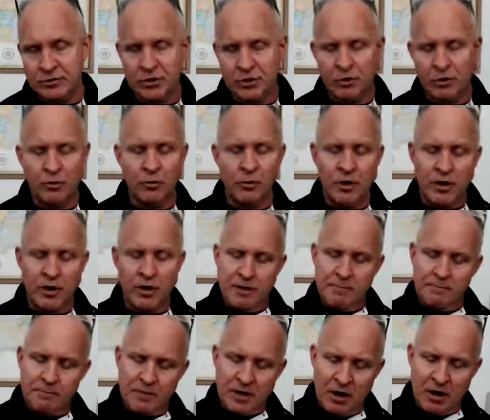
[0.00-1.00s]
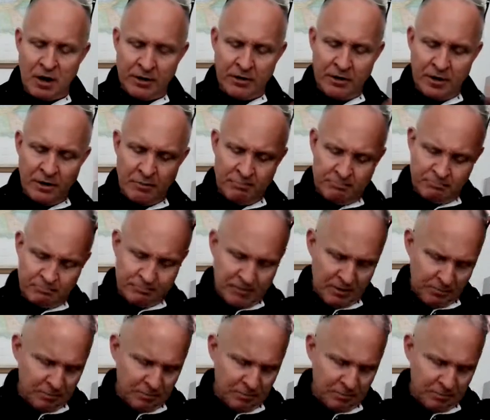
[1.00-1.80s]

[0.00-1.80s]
So on, um,